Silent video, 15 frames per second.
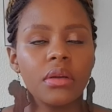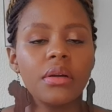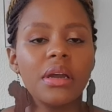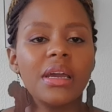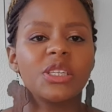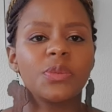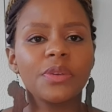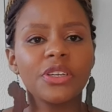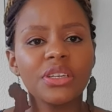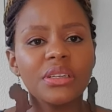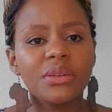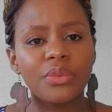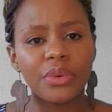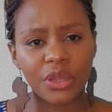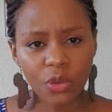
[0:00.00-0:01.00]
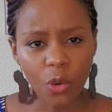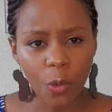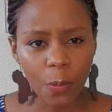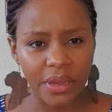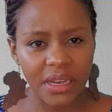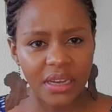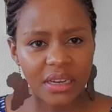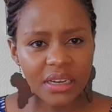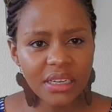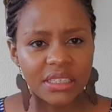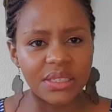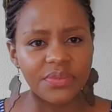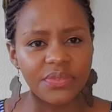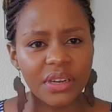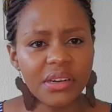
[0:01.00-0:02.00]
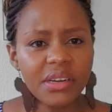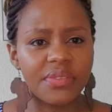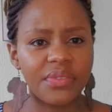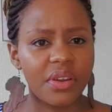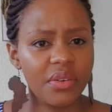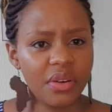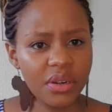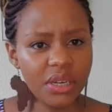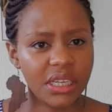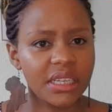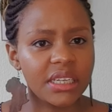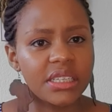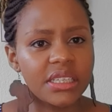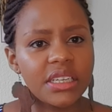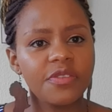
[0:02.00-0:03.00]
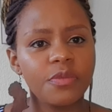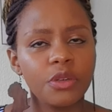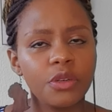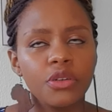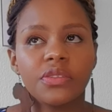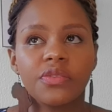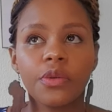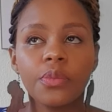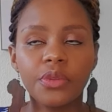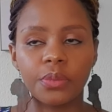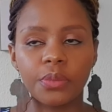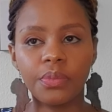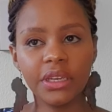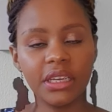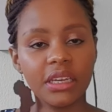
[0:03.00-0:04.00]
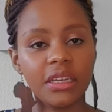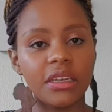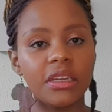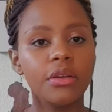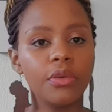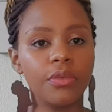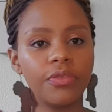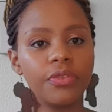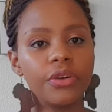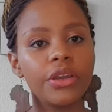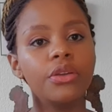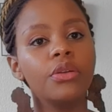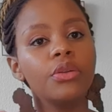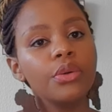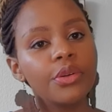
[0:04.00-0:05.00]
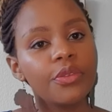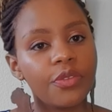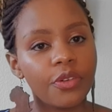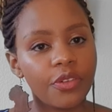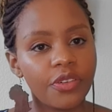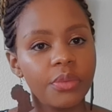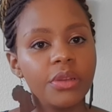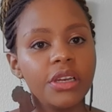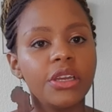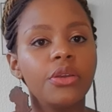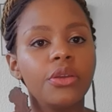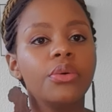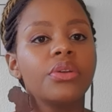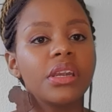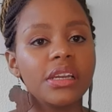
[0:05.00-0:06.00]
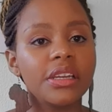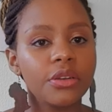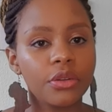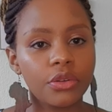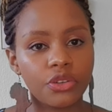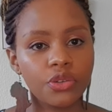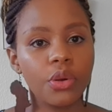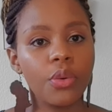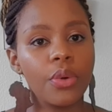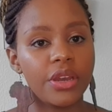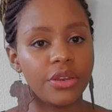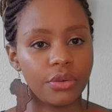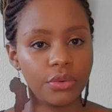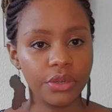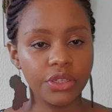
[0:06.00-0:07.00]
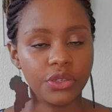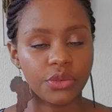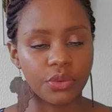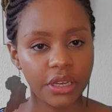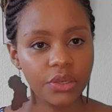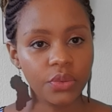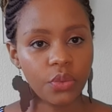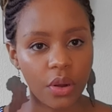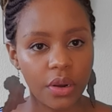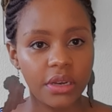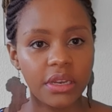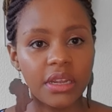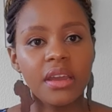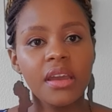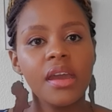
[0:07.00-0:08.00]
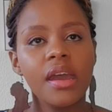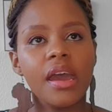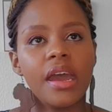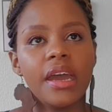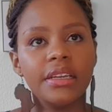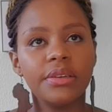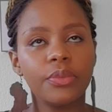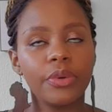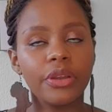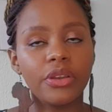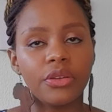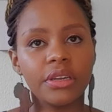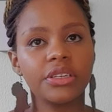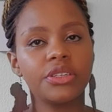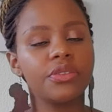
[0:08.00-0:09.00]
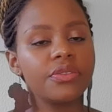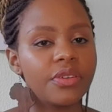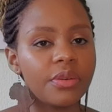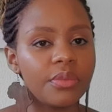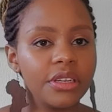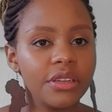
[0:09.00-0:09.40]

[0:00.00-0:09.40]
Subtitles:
especially with Aupair, it's very, very relative, because from the beginning of where you're looking for family, you're really not sure when you're going to get one. And when you get your family,